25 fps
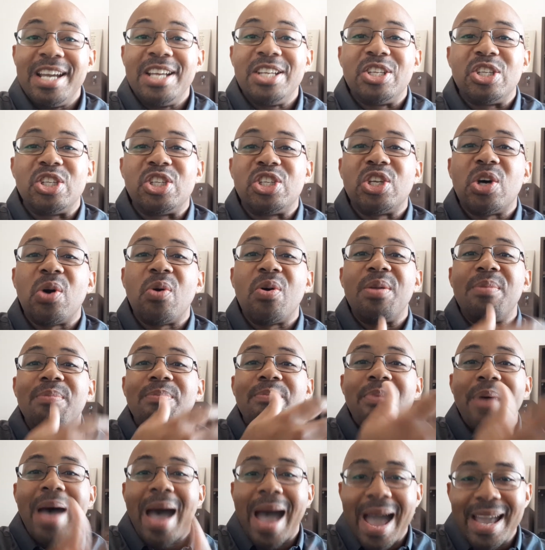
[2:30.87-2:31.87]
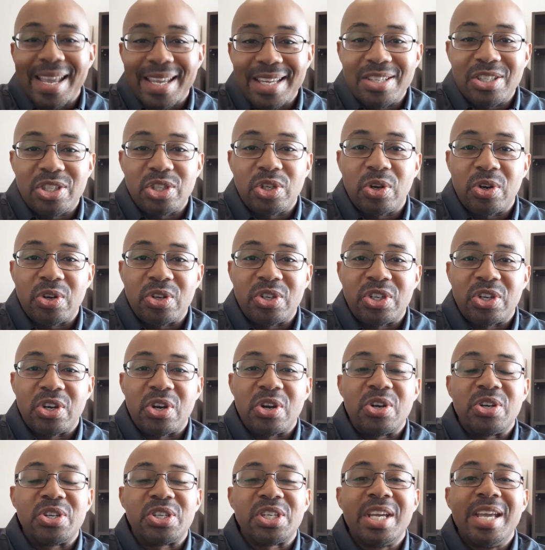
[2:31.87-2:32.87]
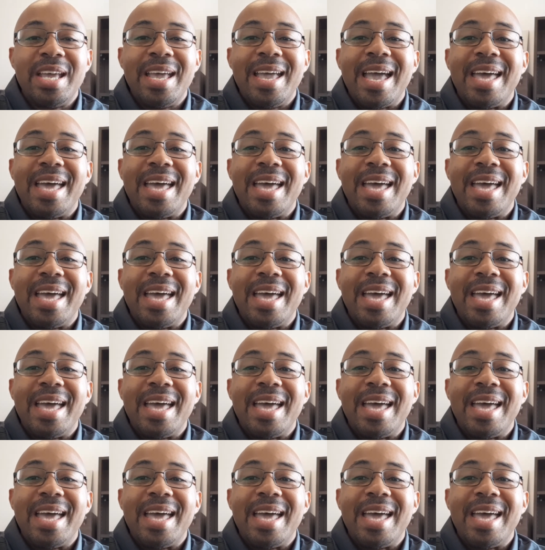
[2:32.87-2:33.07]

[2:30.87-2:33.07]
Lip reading: to sow it back into her church